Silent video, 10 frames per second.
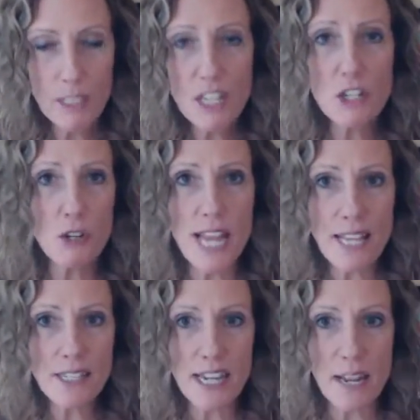is your
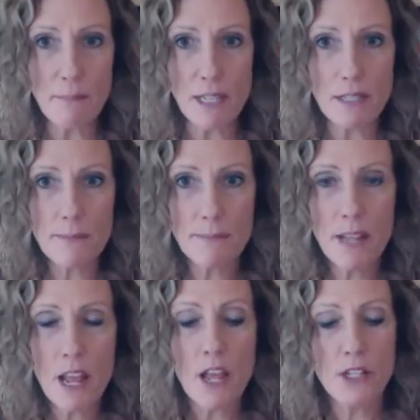yes statements.
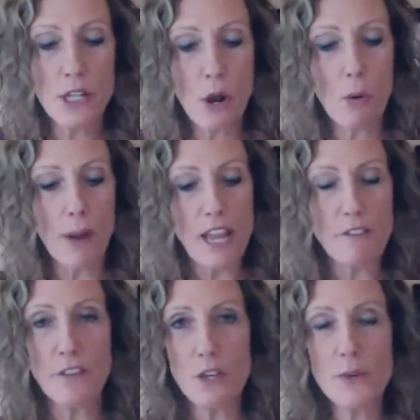So
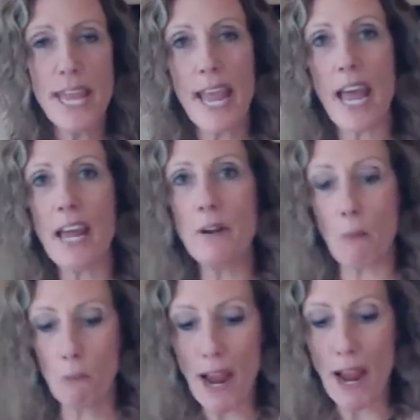if you can
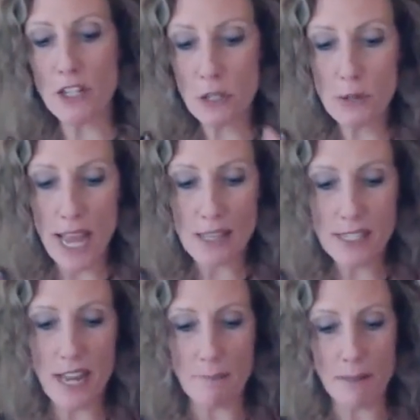write 2 yes
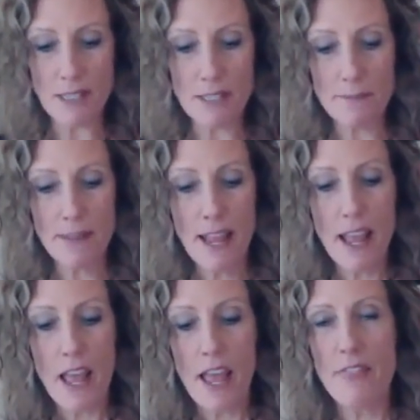statements,
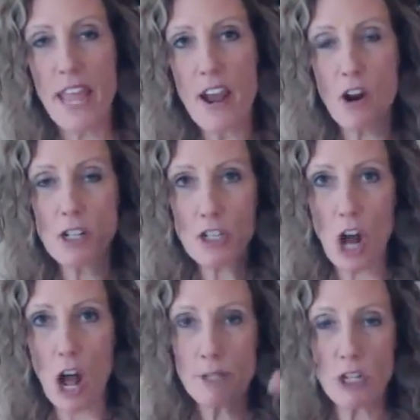they are
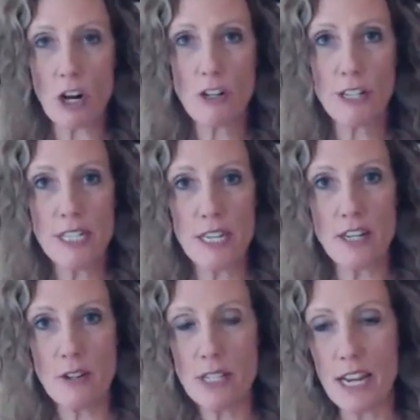stop, start, or
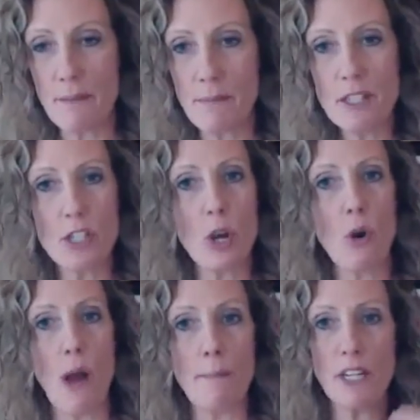continue statements.
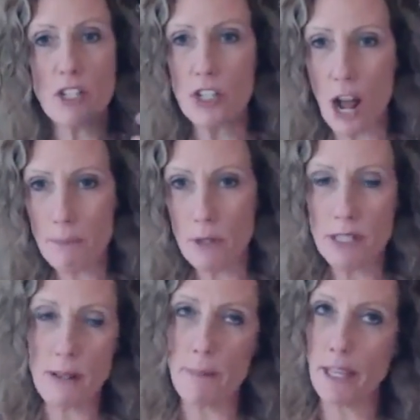So I'm going to stop doing
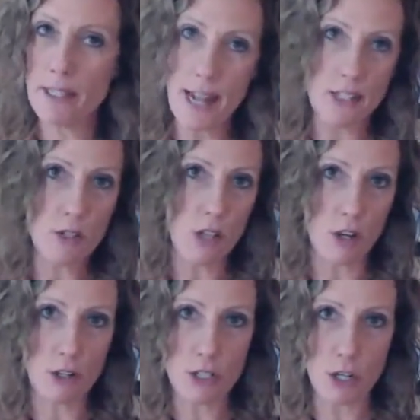something because that's no
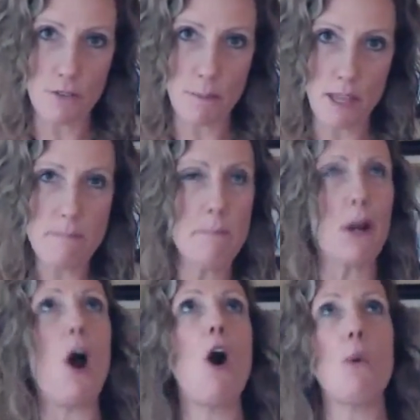longer serving me,
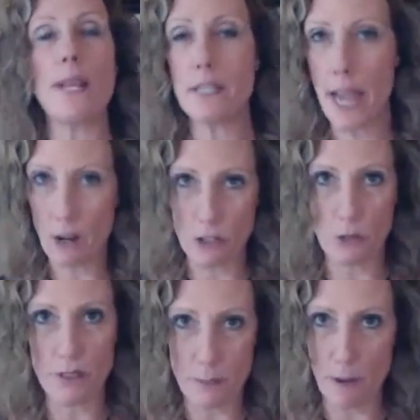but always countered
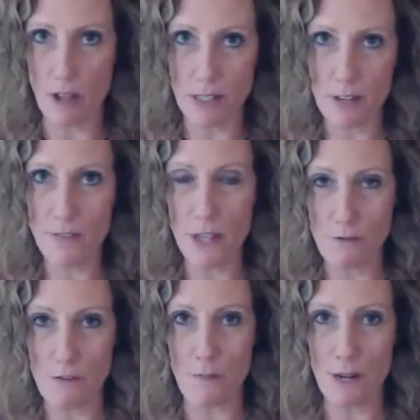with the positive, the
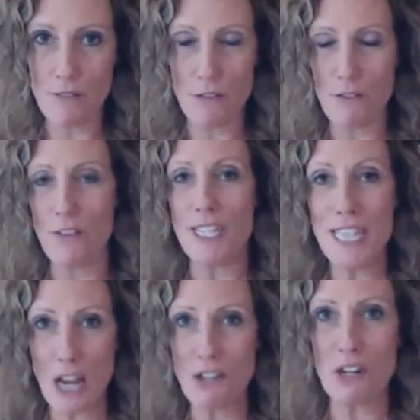affirmative of
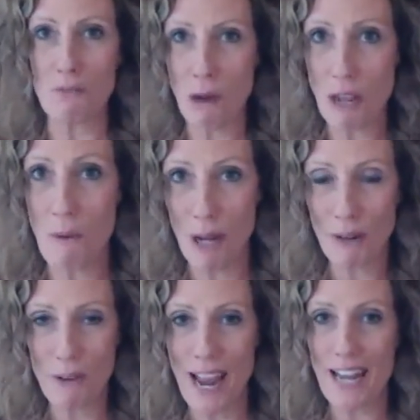intention of what you want to
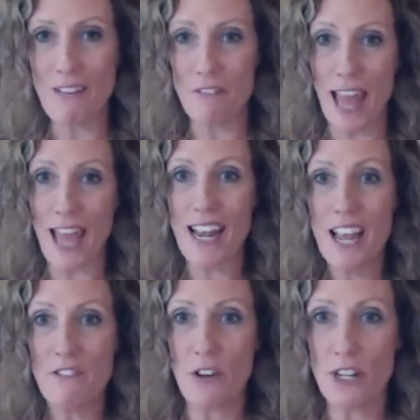create. If
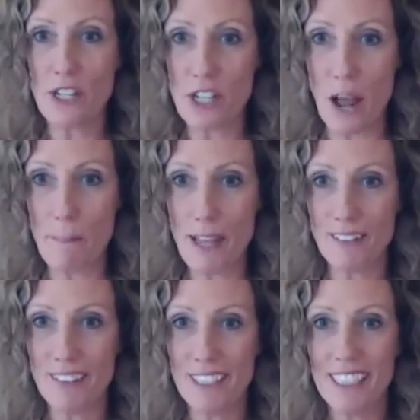you're going to stop it.
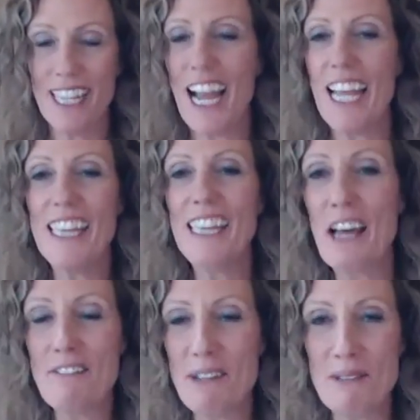I
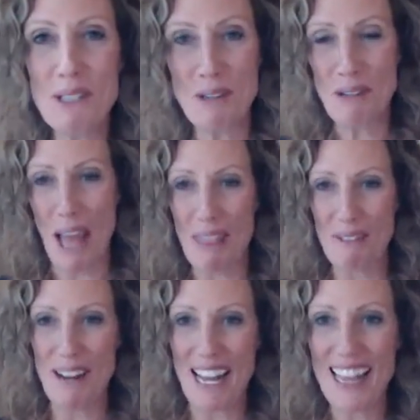love you too,
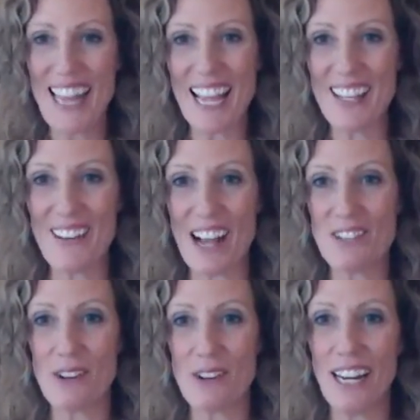Katharina. Thank you guys.
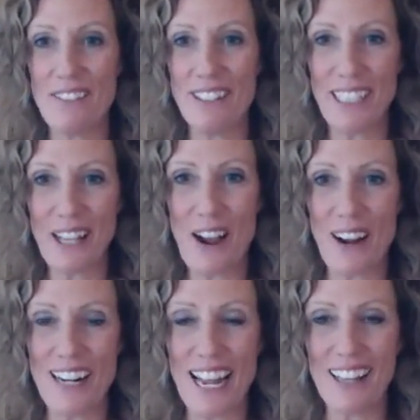Oh, and I love your little
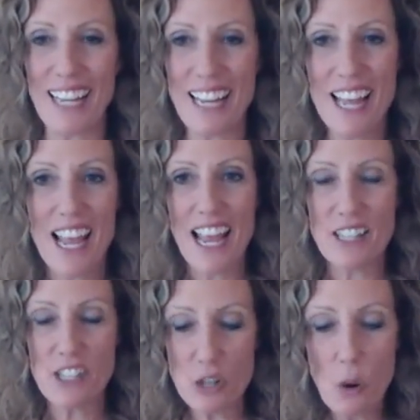heart, Ellie.
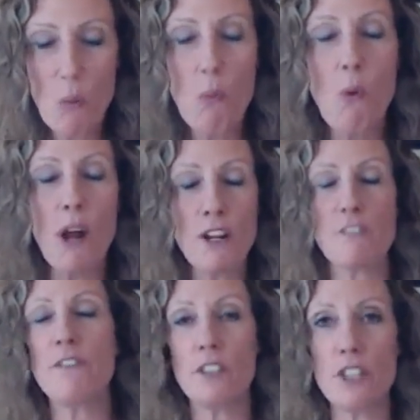It's so
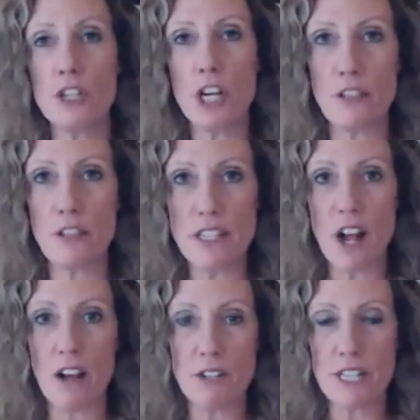wonderful to share these
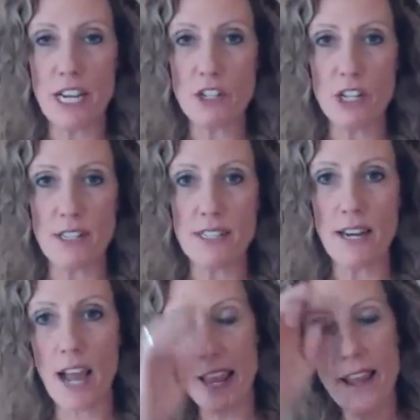conversations.
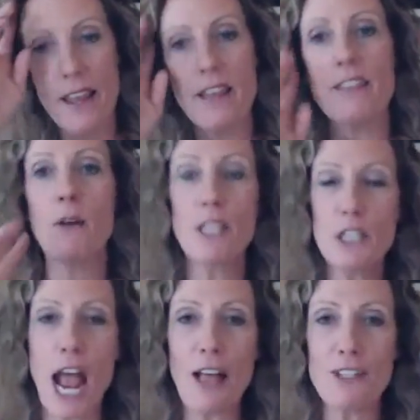And the only
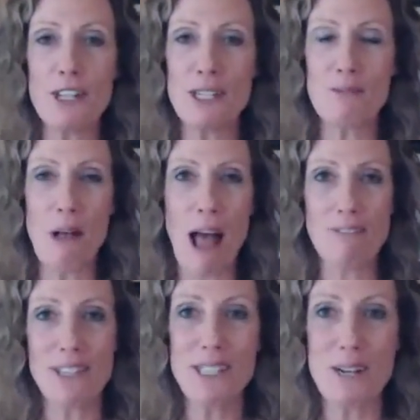challenge is, and we'll have
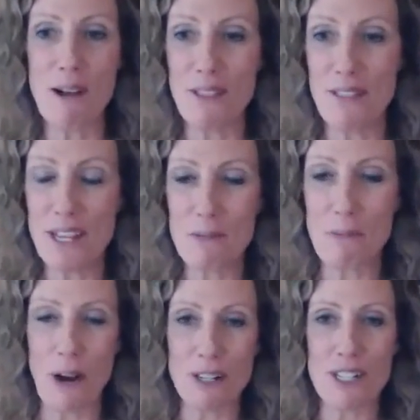to see whether this
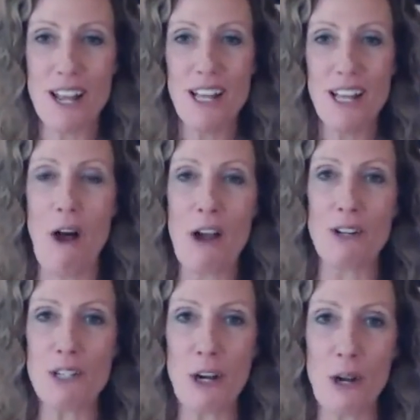works
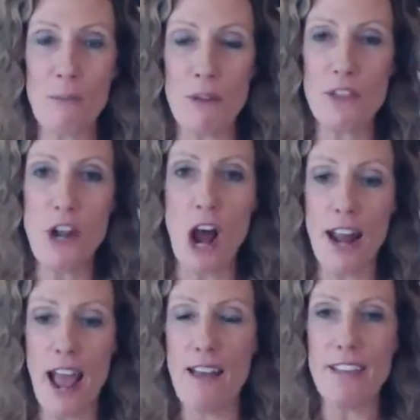longer term with not
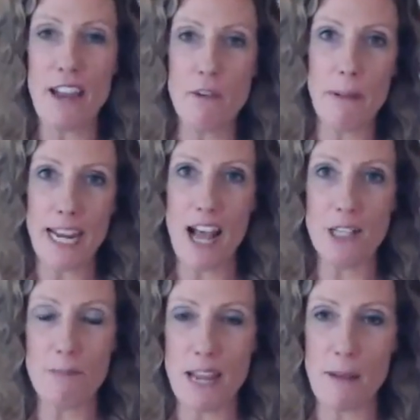having everybody
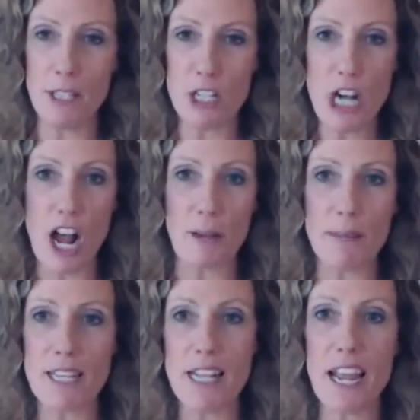else being able to talk,
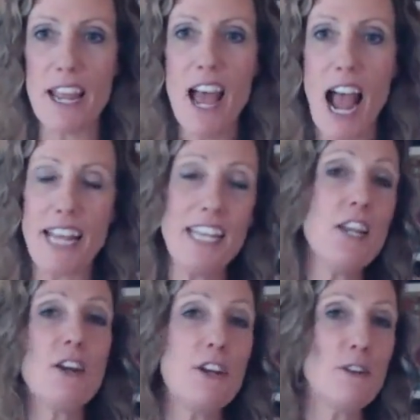because I can
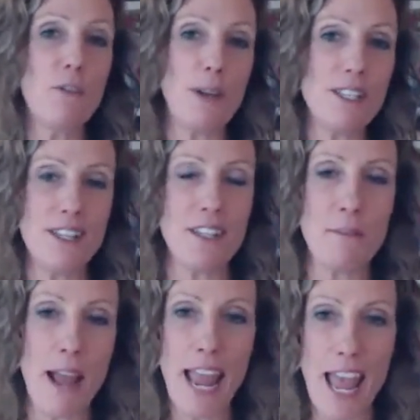hear your voices in
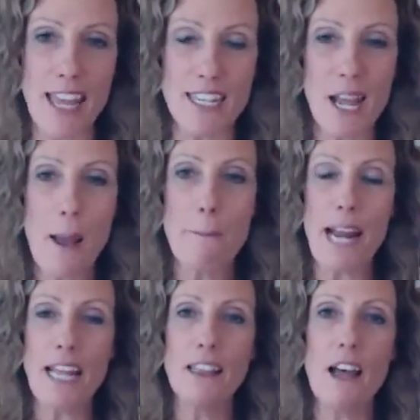my head, but
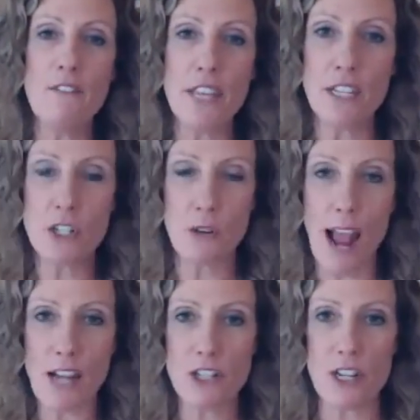I love the
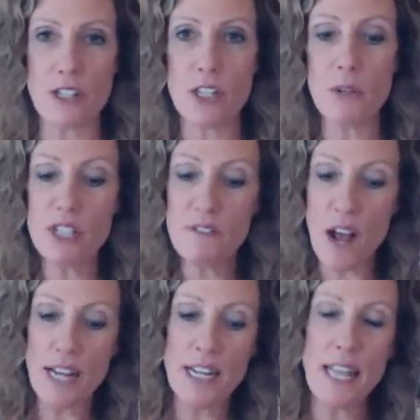interaction. So it's
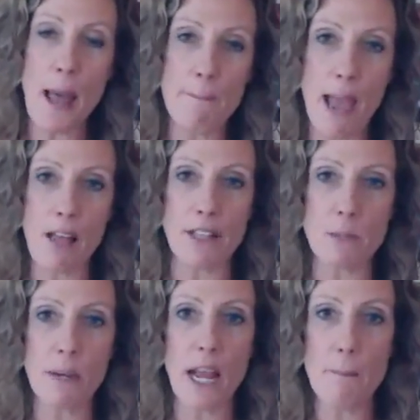finding that balance.
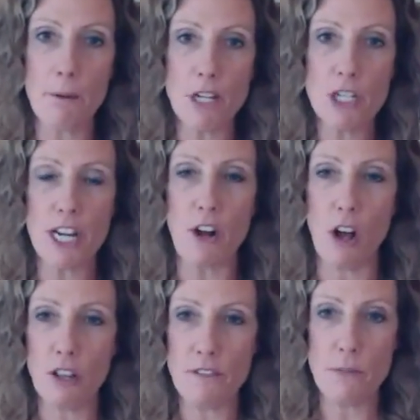But I appreciate
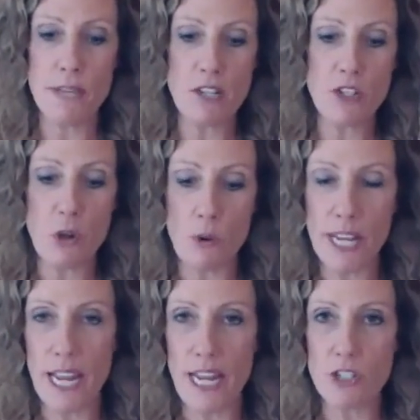all of you being so
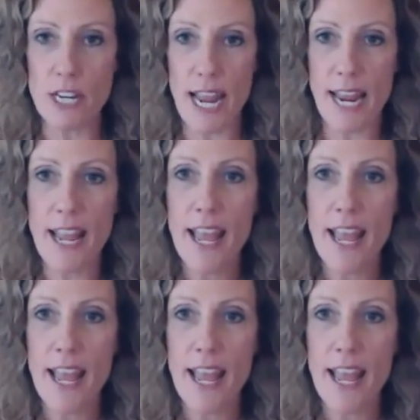engaged today